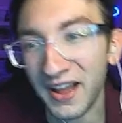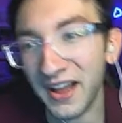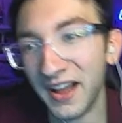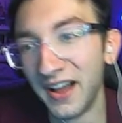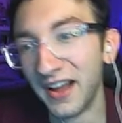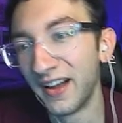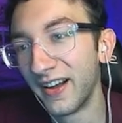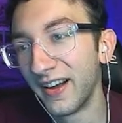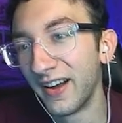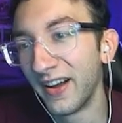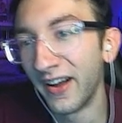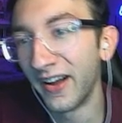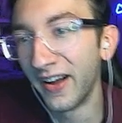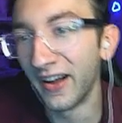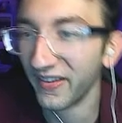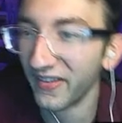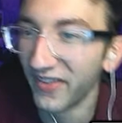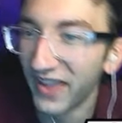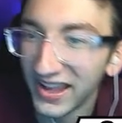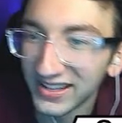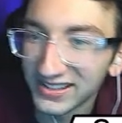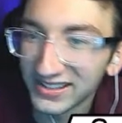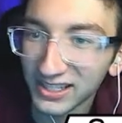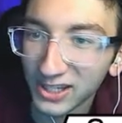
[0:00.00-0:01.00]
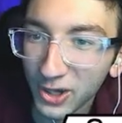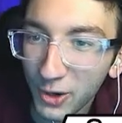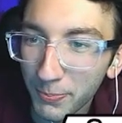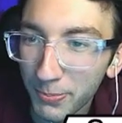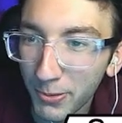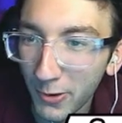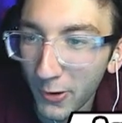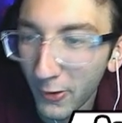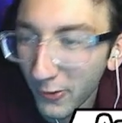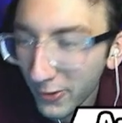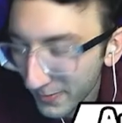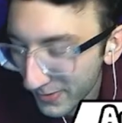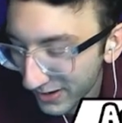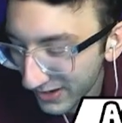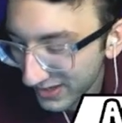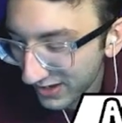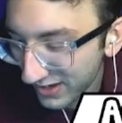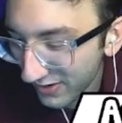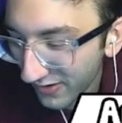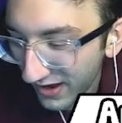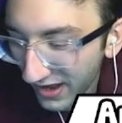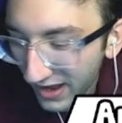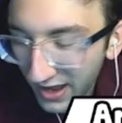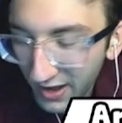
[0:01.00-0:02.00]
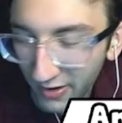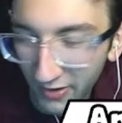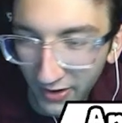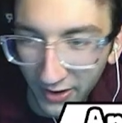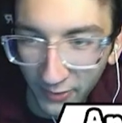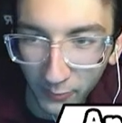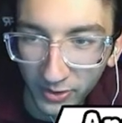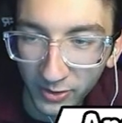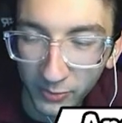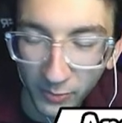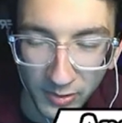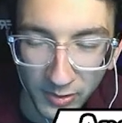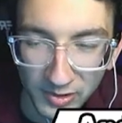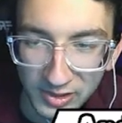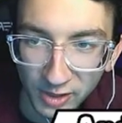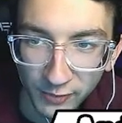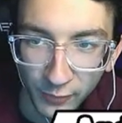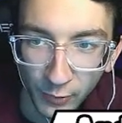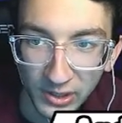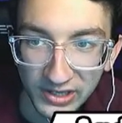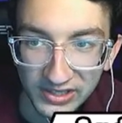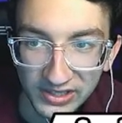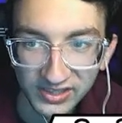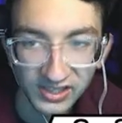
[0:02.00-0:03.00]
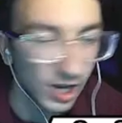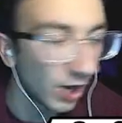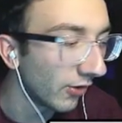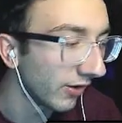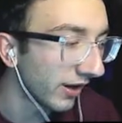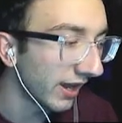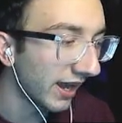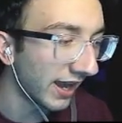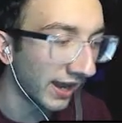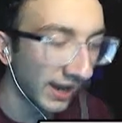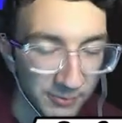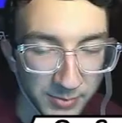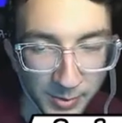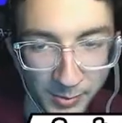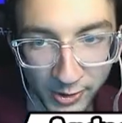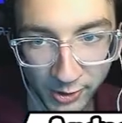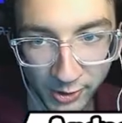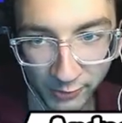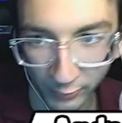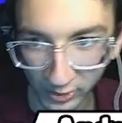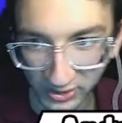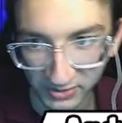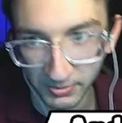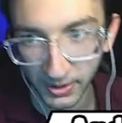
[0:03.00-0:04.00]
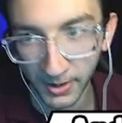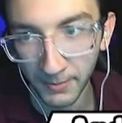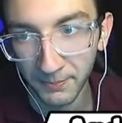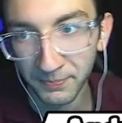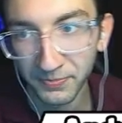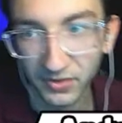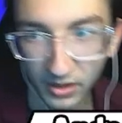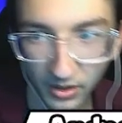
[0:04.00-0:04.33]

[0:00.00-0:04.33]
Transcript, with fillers: Oh, that's a cute Pokemon you have. What was your voice? Oh yeah, I remember your voice, Mom.